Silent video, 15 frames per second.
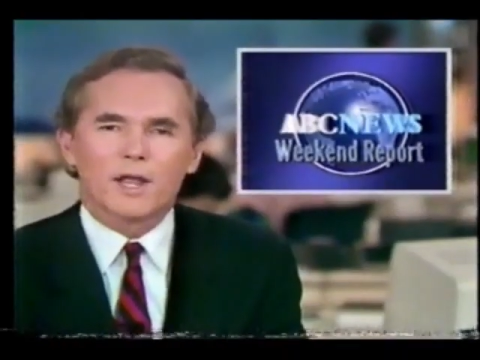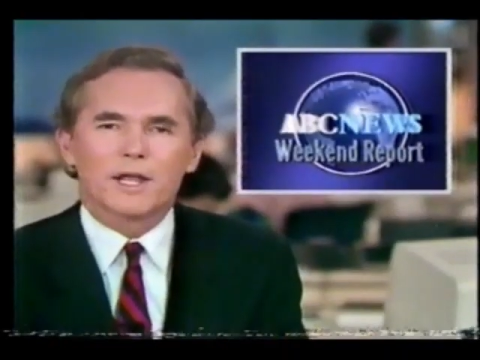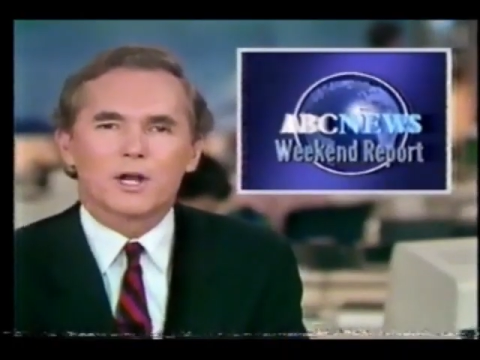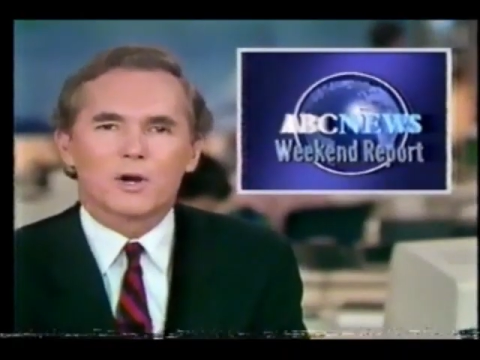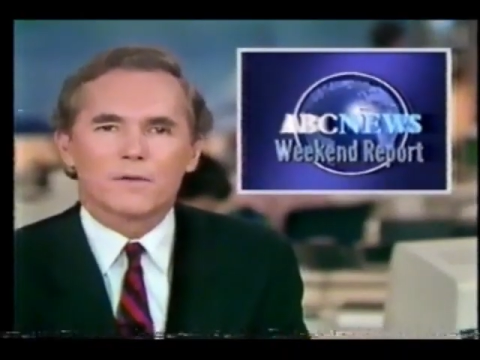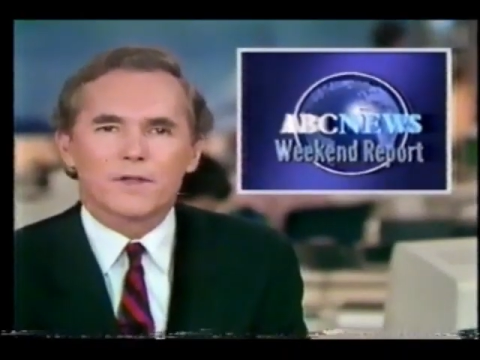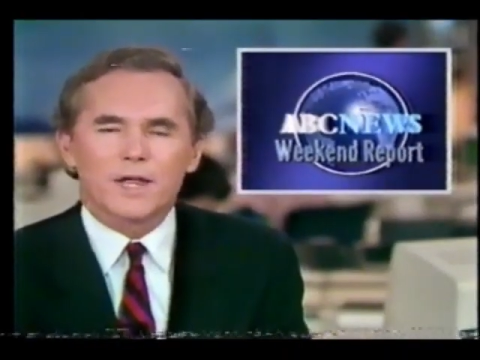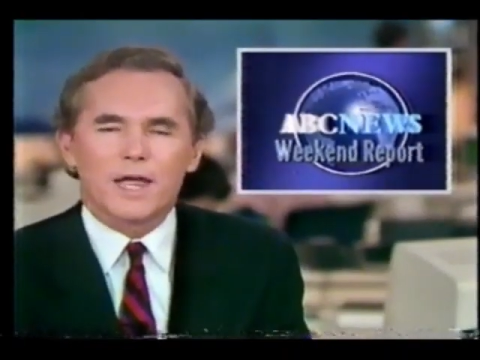More
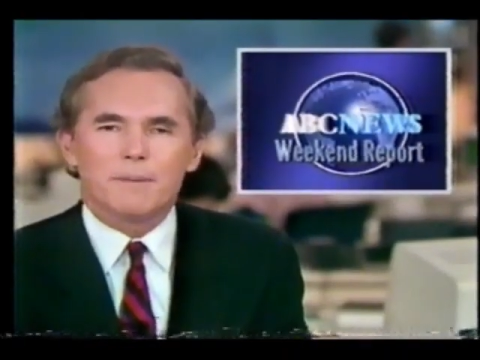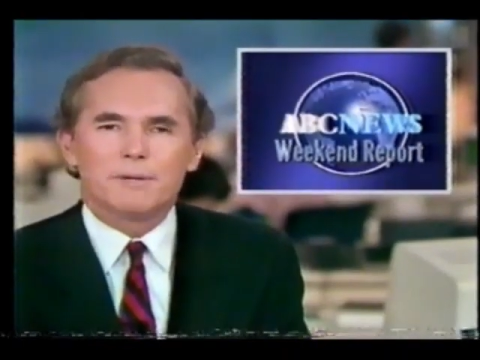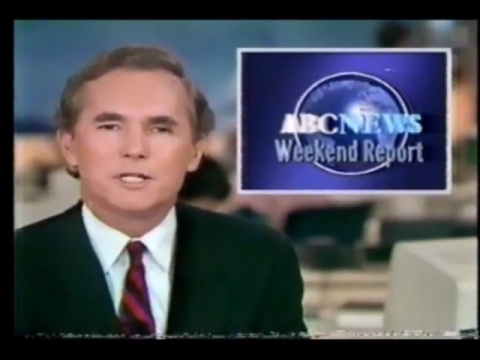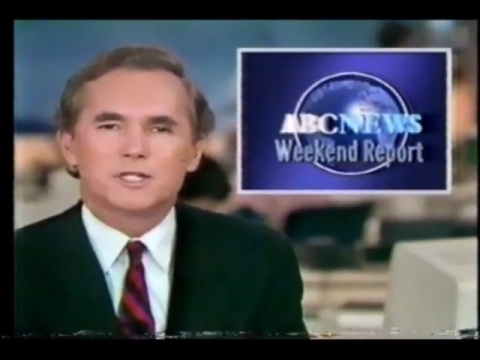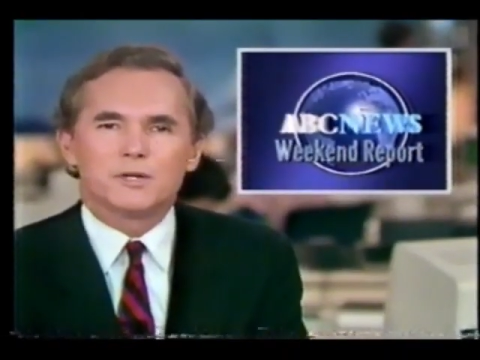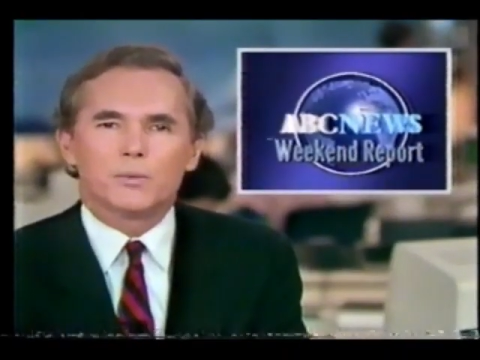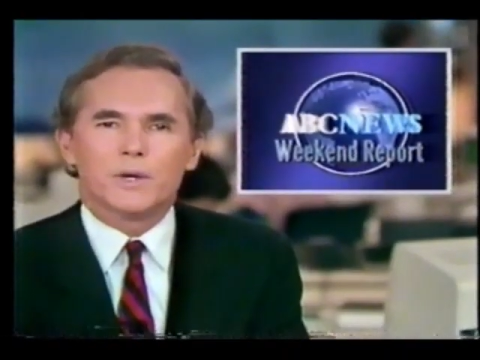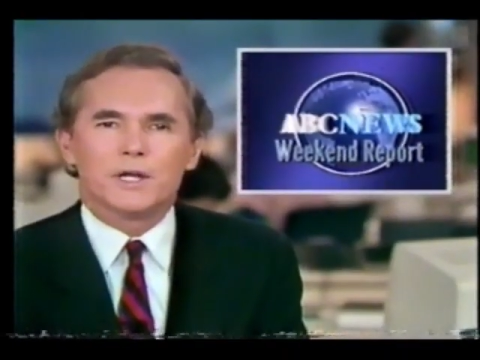later on the
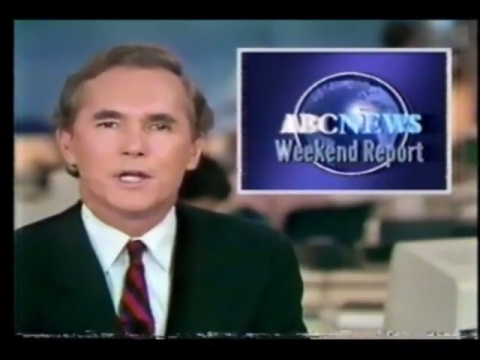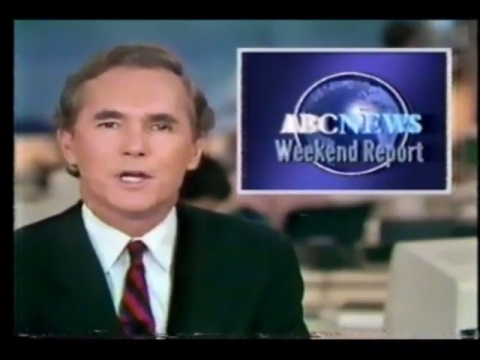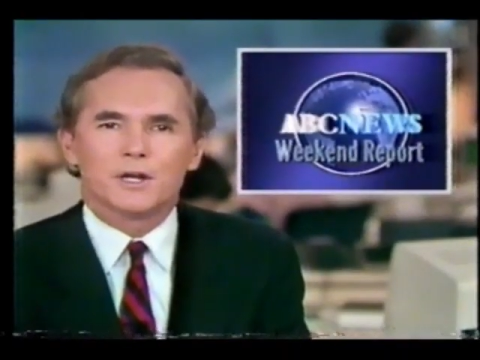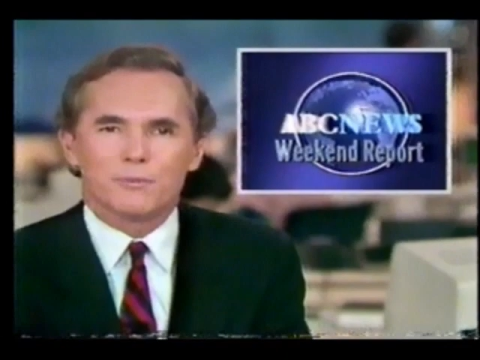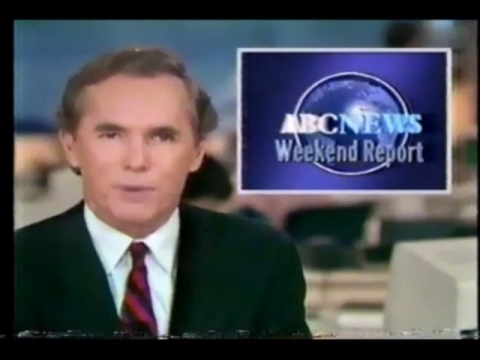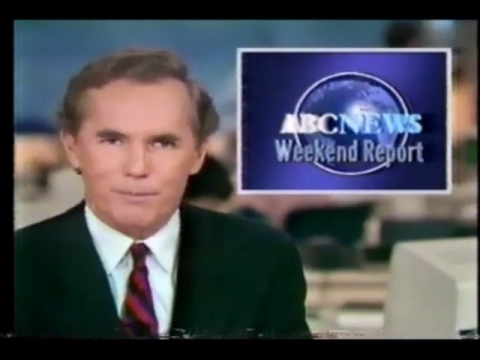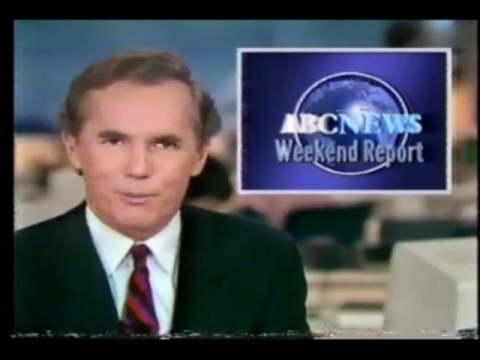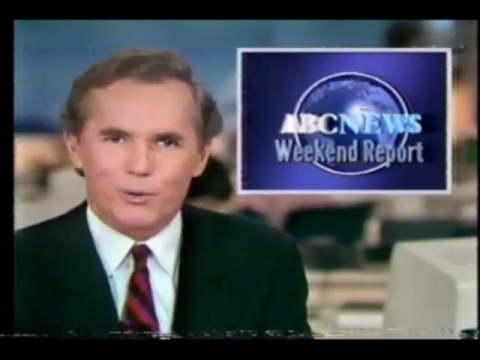ABC
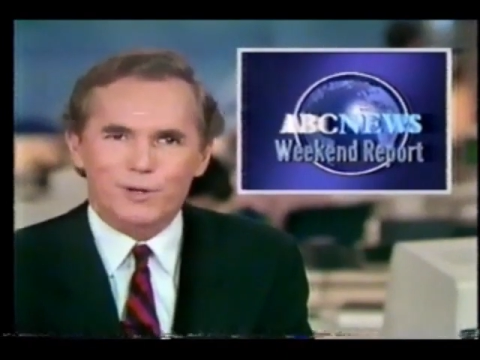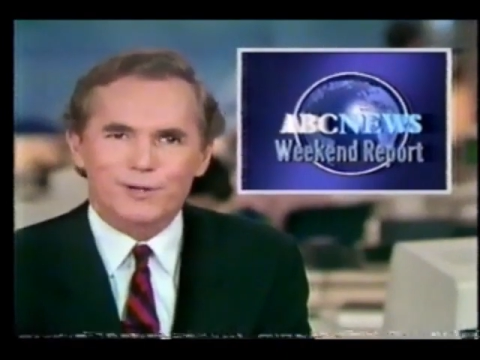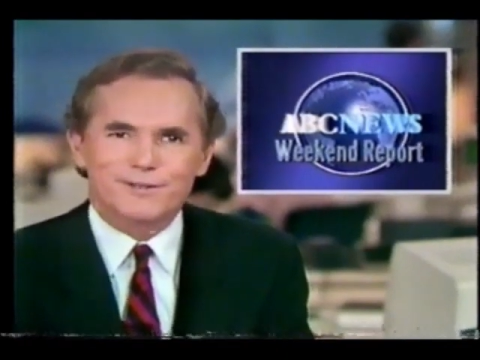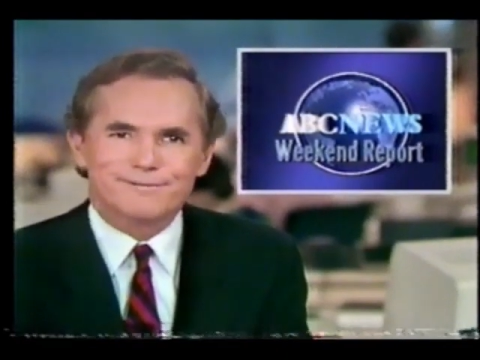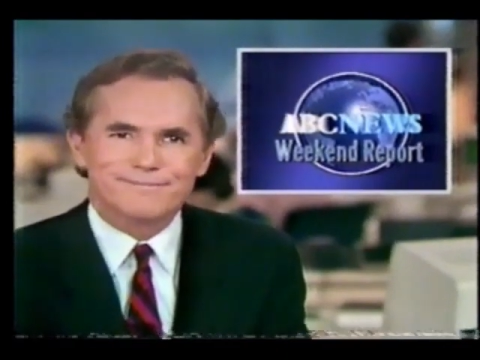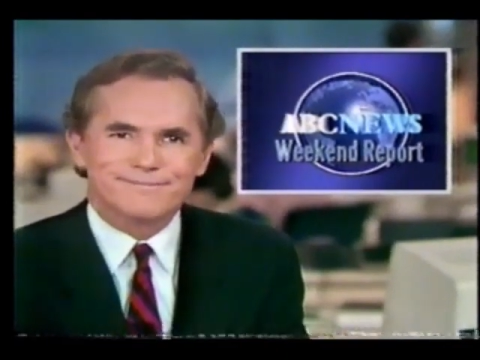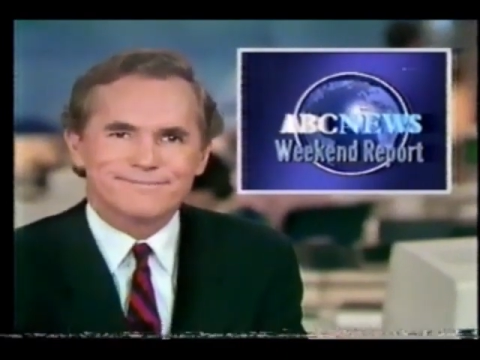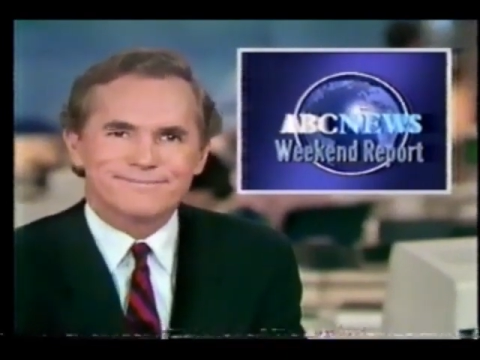Weekend
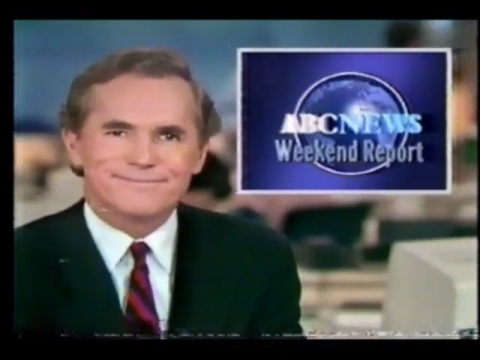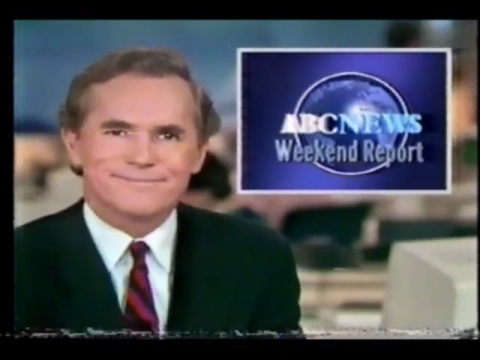Report.